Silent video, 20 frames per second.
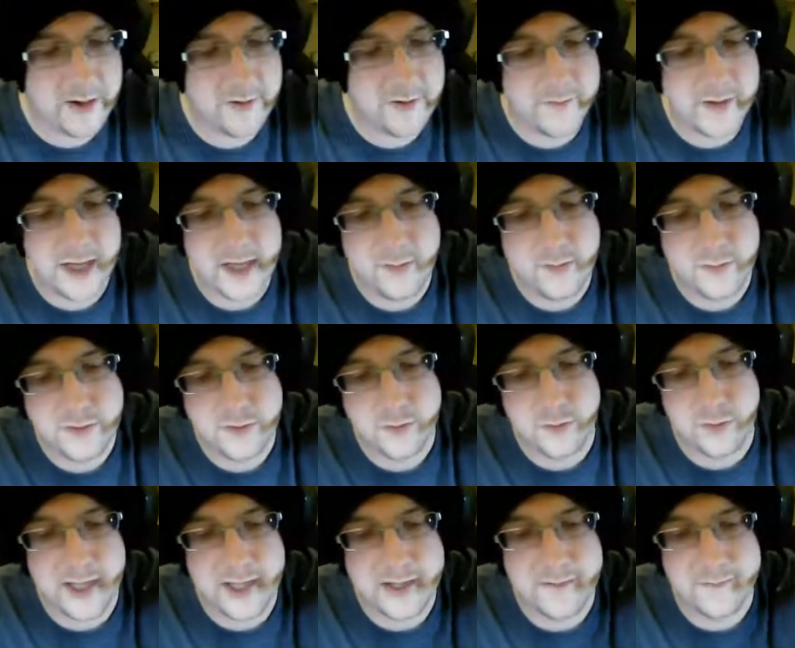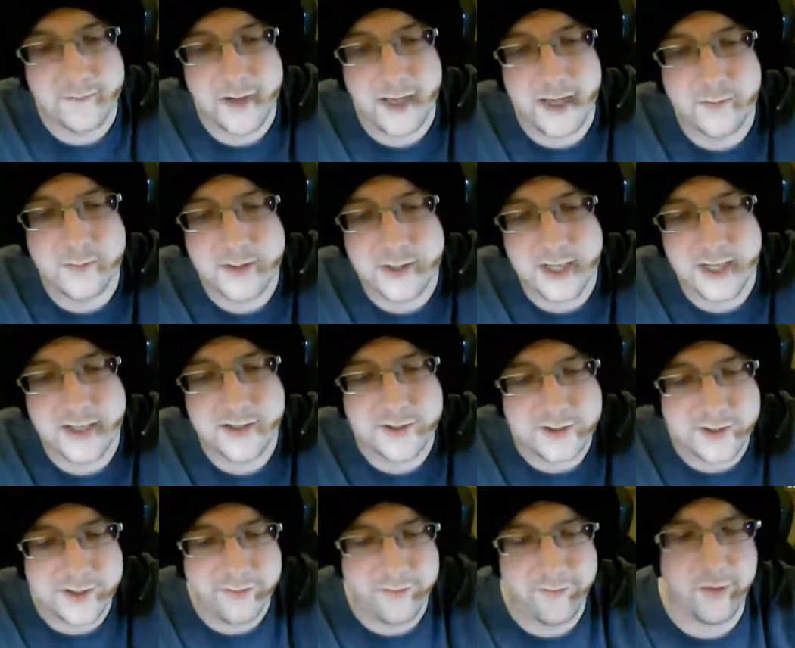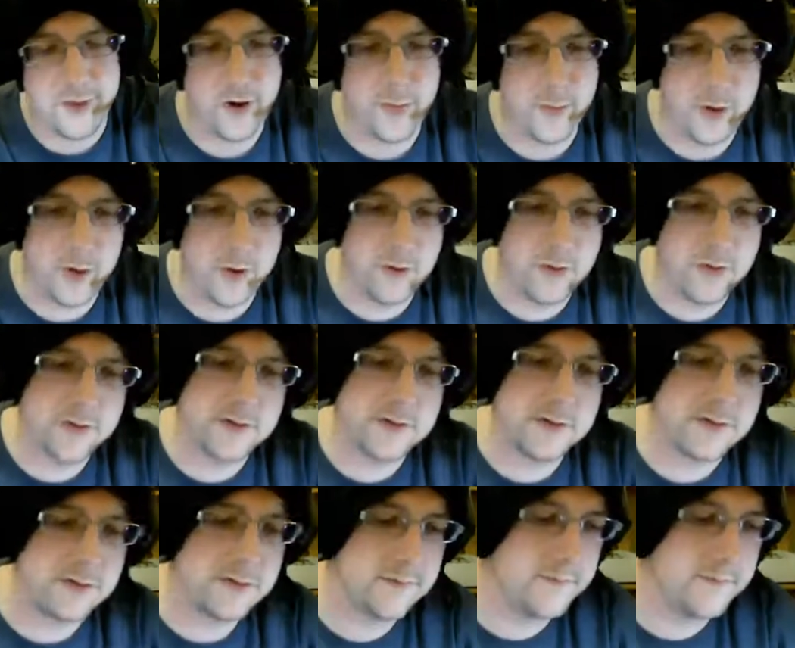of games, or lack of games against different opponents?